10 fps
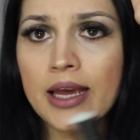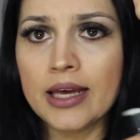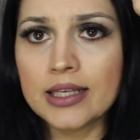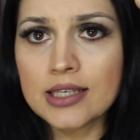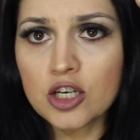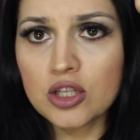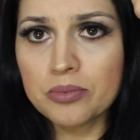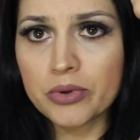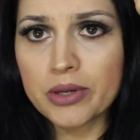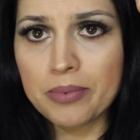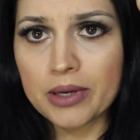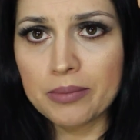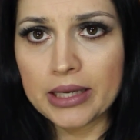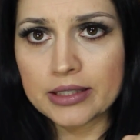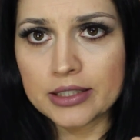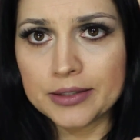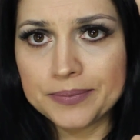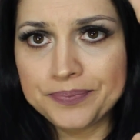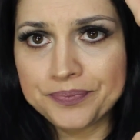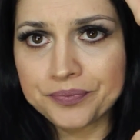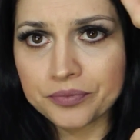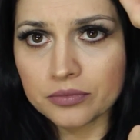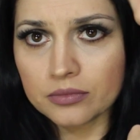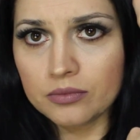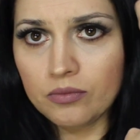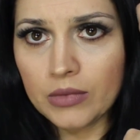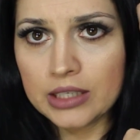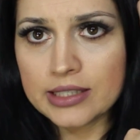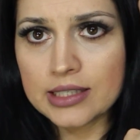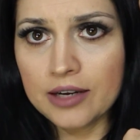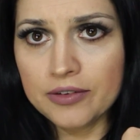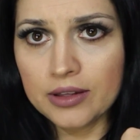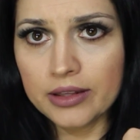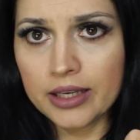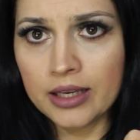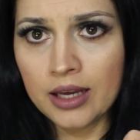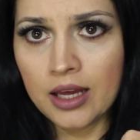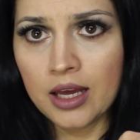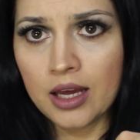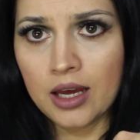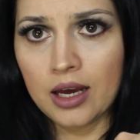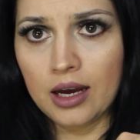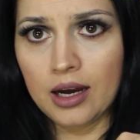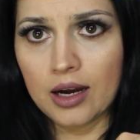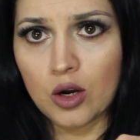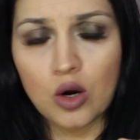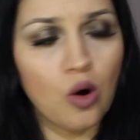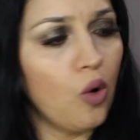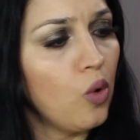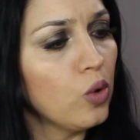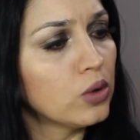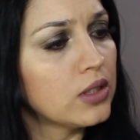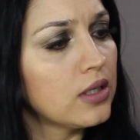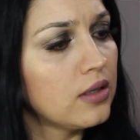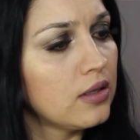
And it's actually pretty pigmented. It's definitely a gold